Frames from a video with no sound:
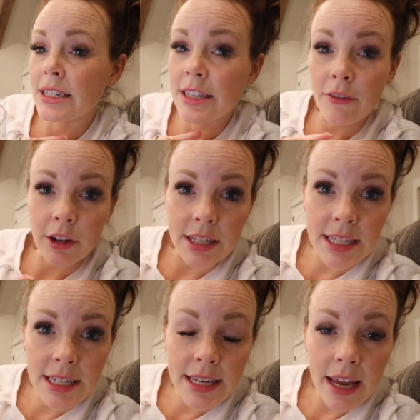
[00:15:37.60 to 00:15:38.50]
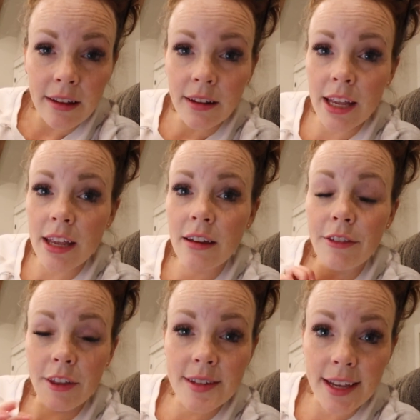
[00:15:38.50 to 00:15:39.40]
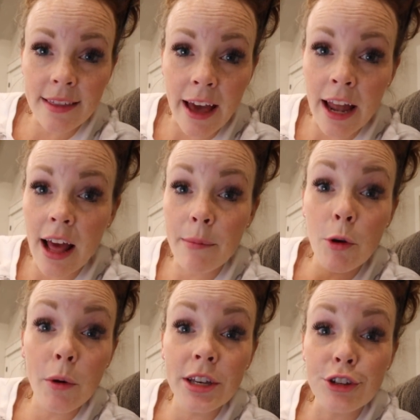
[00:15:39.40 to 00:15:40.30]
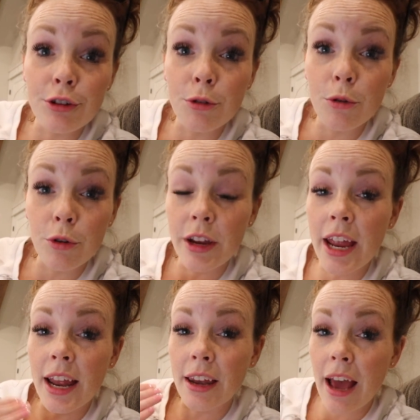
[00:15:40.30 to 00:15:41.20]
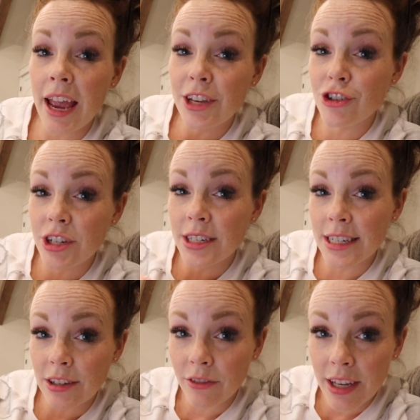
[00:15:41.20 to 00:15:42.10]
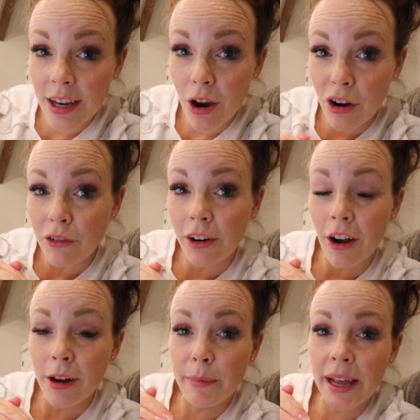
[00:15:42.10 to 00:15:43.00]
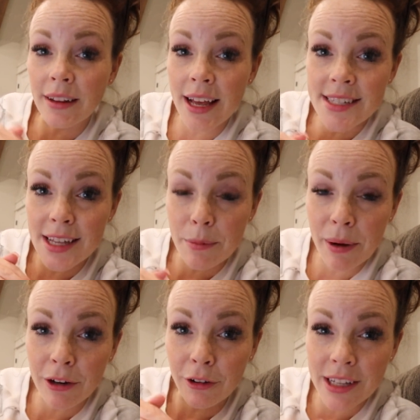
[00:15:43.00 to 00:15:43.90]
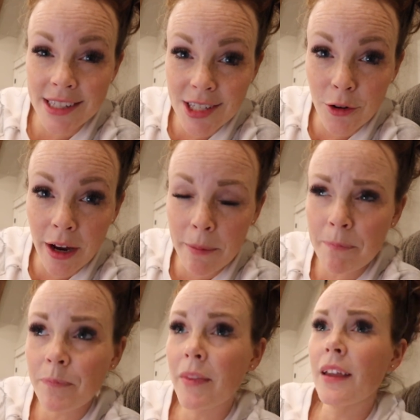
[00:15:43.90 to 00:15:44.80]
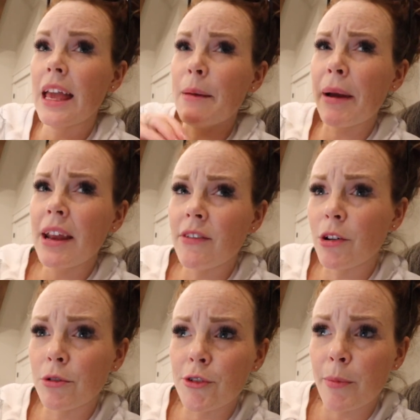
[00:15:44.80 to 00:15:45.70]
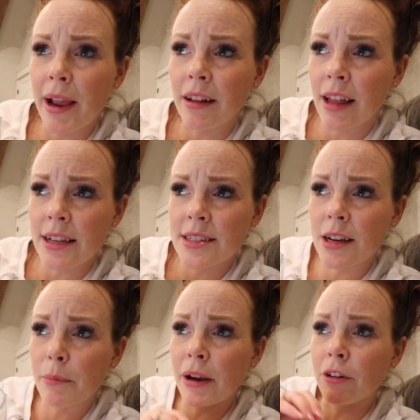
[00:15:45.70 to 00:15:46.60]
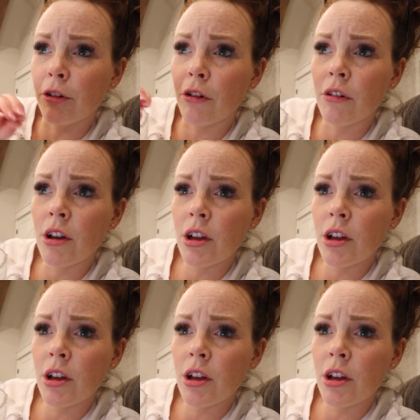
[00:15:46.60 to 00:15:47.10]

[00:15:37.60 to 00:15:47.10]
different detailing, things like that, I'm going to create an IGTV over on my Alaskan Apparel Instagram. It might even go to my Alaskan Apparel